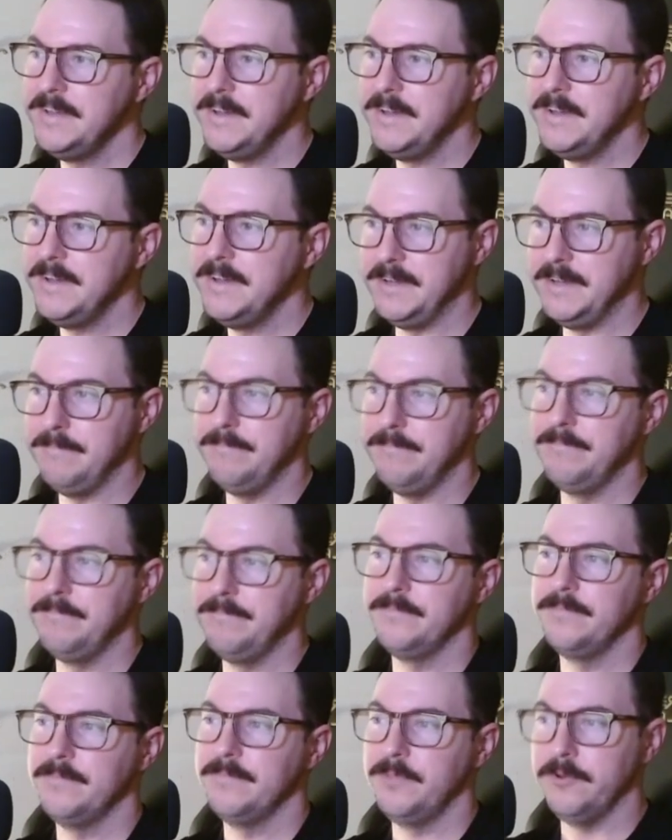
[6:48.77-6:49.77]

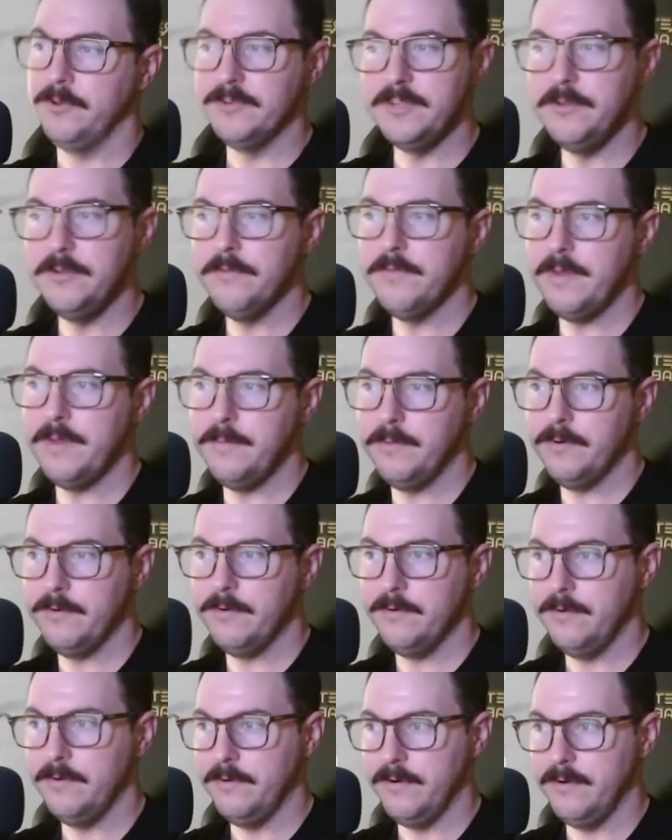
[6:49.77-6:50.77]
13
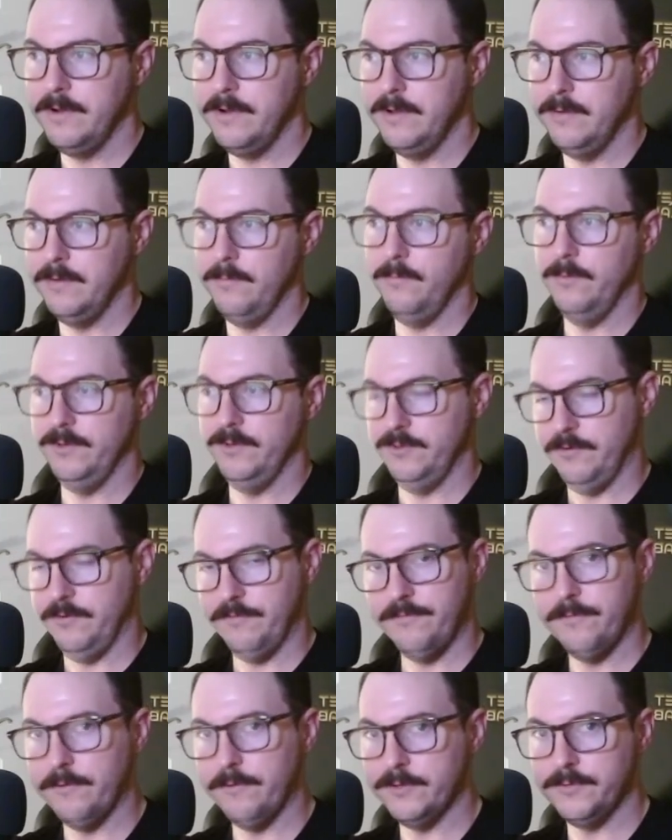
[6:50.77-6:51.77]
November was our
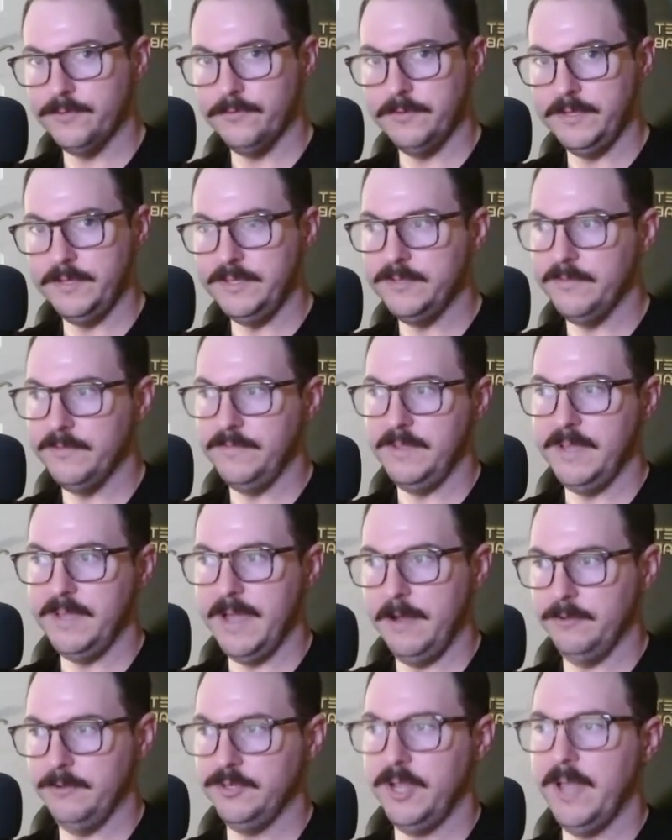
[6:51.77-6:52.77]
first release of the
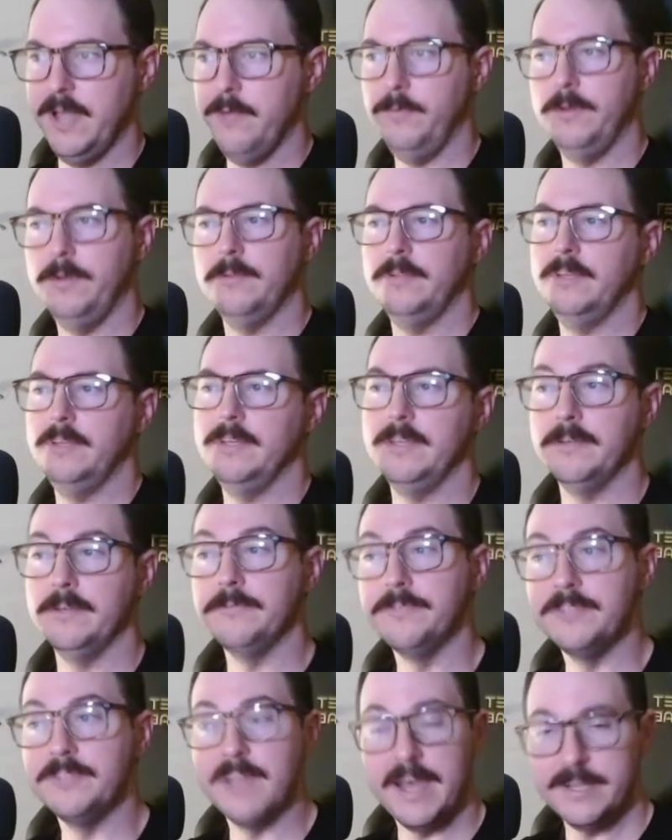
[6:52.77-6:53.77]
Couch Cat Weekly
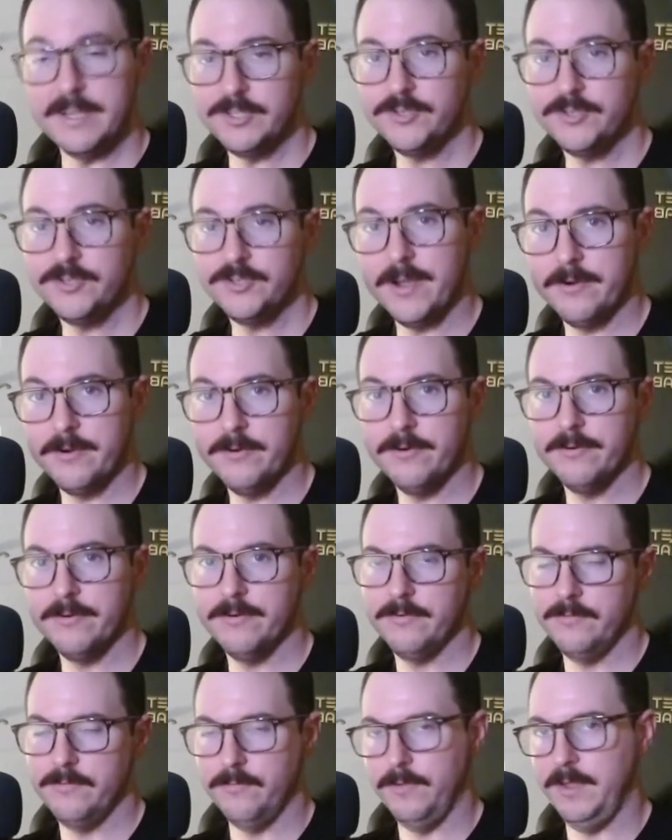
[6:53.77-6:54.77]
Guild Stats Tracker
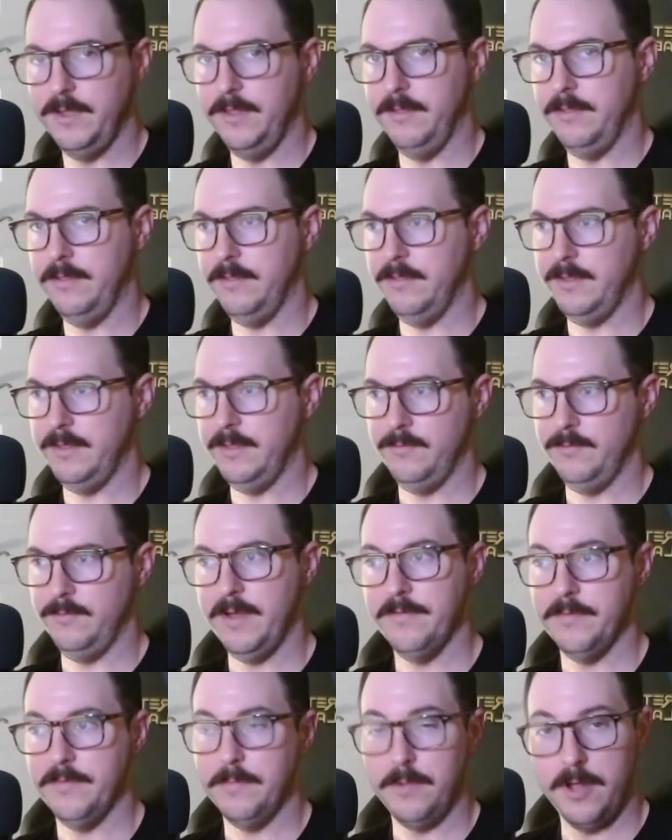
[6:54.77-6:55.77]
in the way
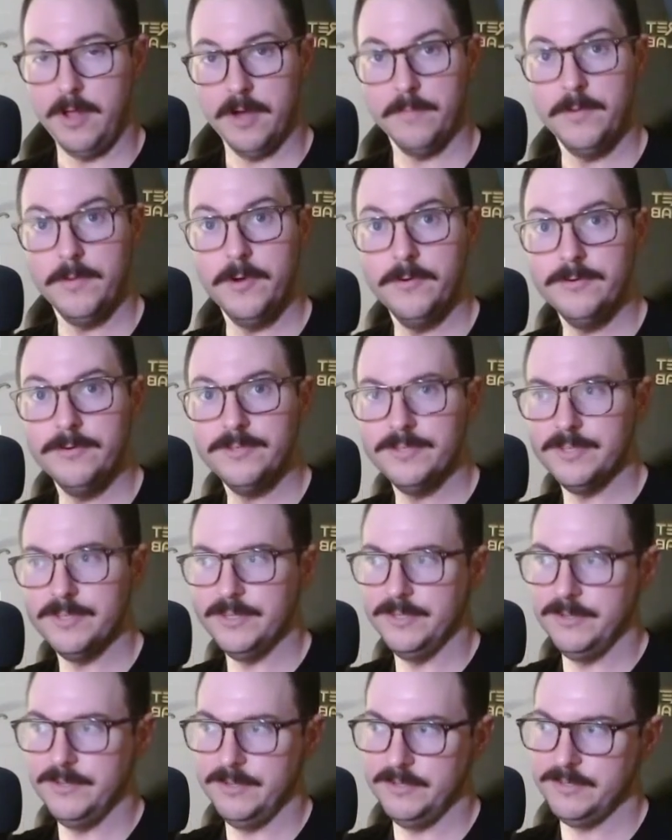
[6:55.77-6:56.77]
of a blog post,
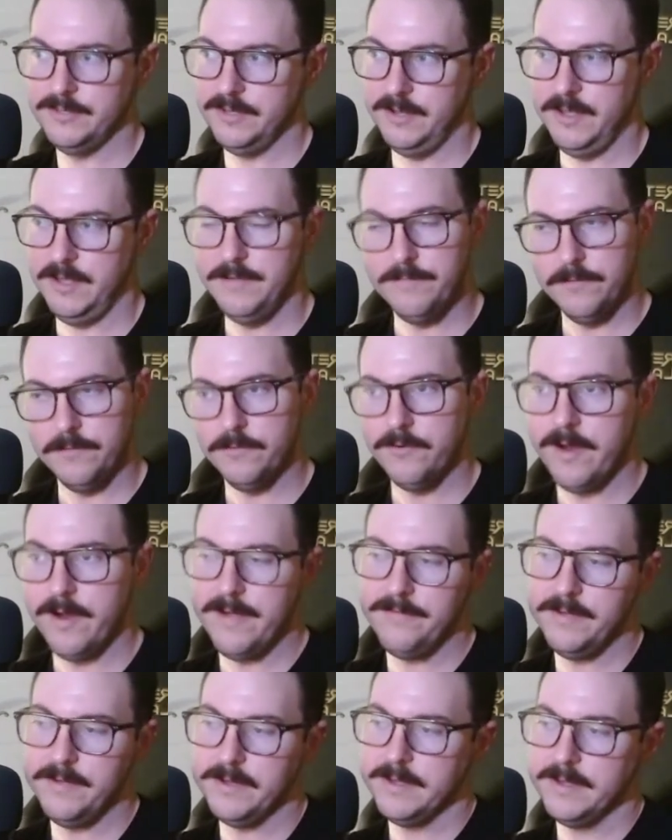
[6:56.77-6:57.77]
and it's an
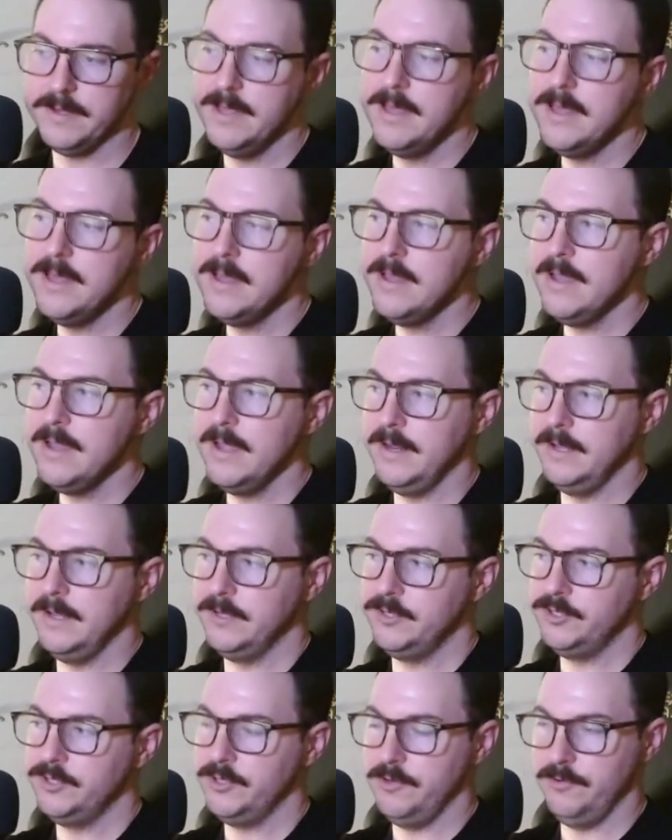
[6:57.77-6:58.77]
infographic, and
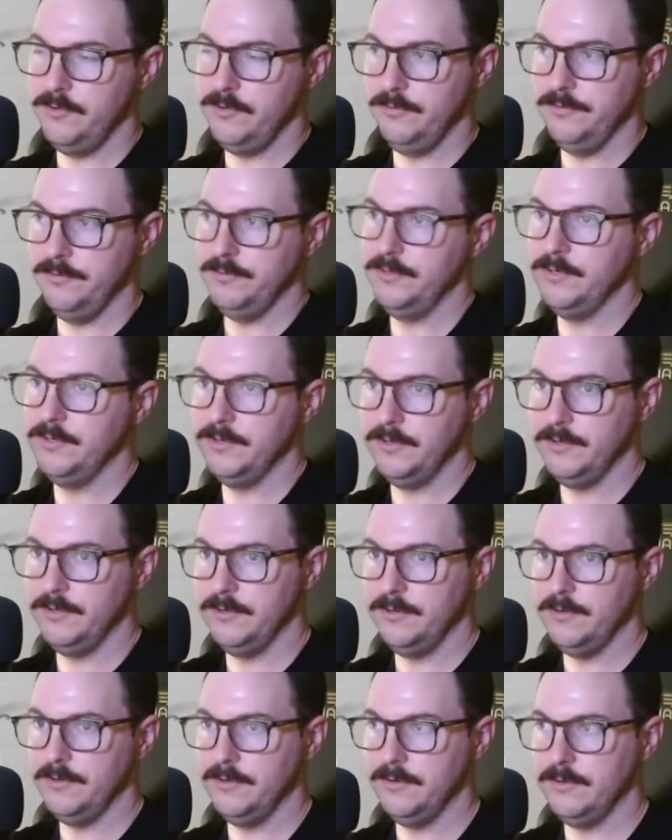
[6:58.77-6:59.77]
it shows
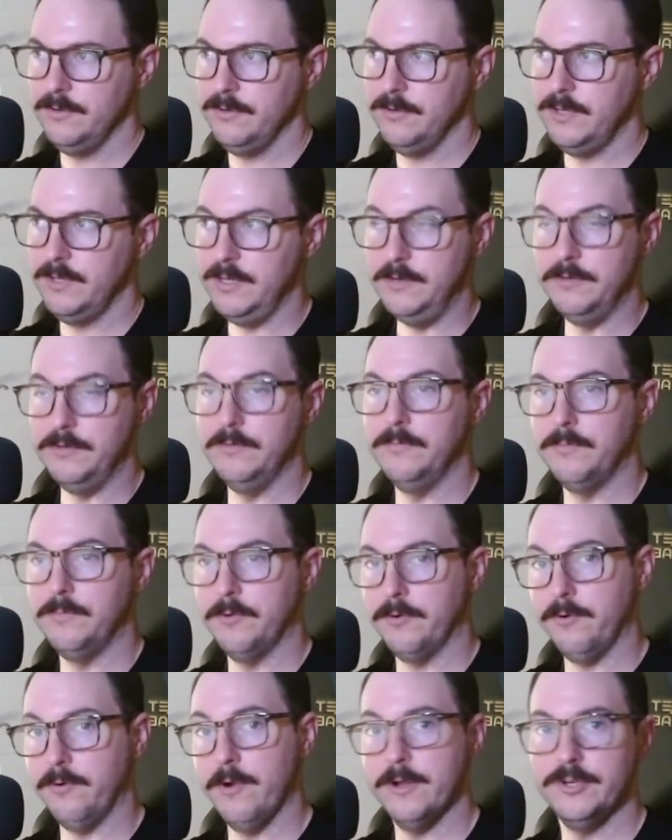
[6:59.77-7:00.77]
guild
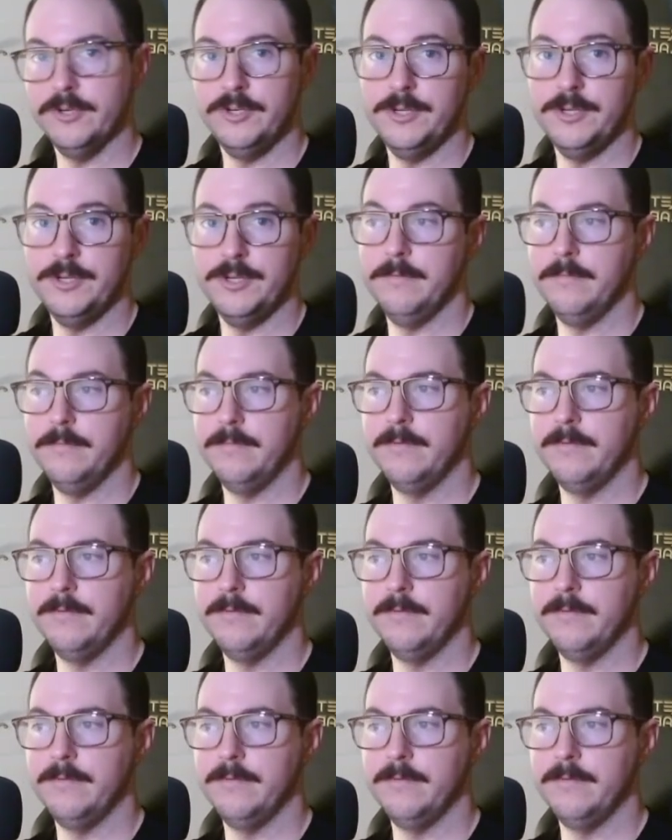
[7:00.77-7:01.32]
progression